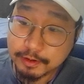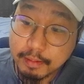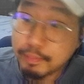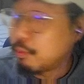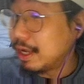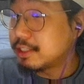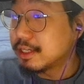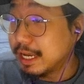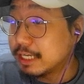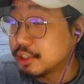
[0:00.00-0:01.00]
But when's the
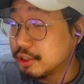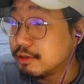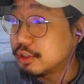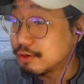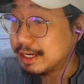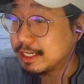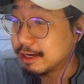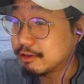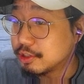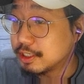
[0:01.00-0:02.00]
next Tune Strain
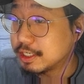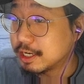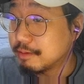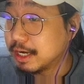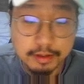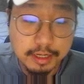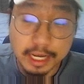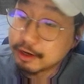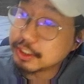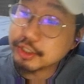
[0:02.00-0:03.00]
character going to come out? And
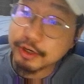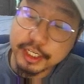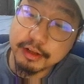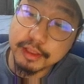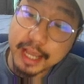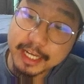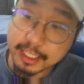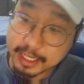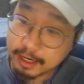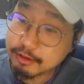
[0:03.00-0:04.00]
also, are you going to like the
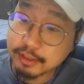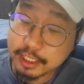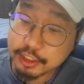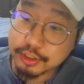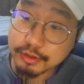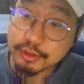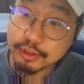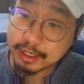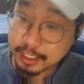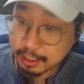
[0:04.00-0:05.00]
character that's a Tune
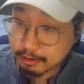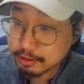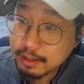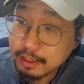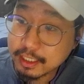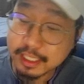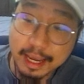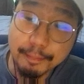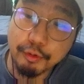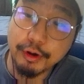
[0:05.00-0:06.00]
Strain character? Because at
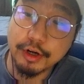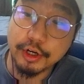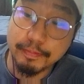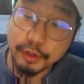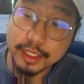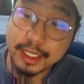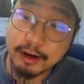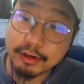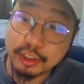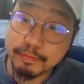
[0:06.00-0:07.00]
that point, are you pulling
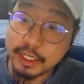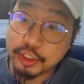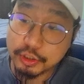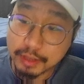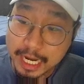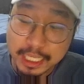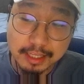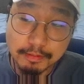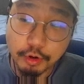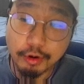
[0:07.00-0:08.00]
characters because you like
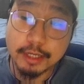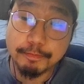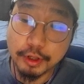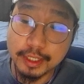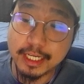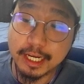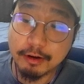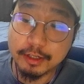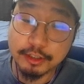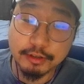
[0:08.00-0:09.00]
them? Or are you pulling
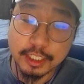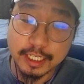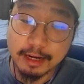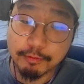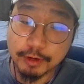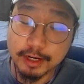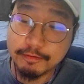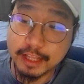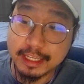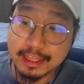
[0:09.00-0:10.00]
characters to get rid of,
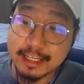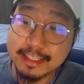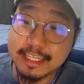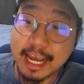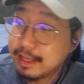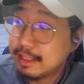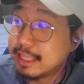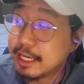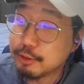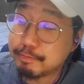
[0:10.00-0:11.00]
like, the debt
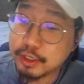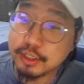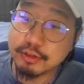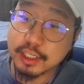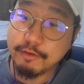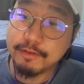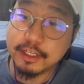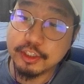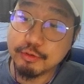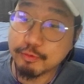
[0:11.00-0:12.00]
that you put yourself
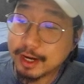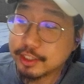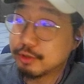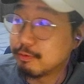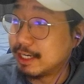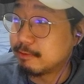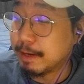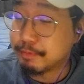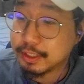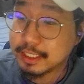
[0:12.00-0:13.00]
into roster-wise by
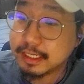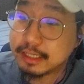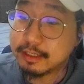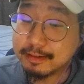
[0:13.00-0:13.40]
pulling Denia?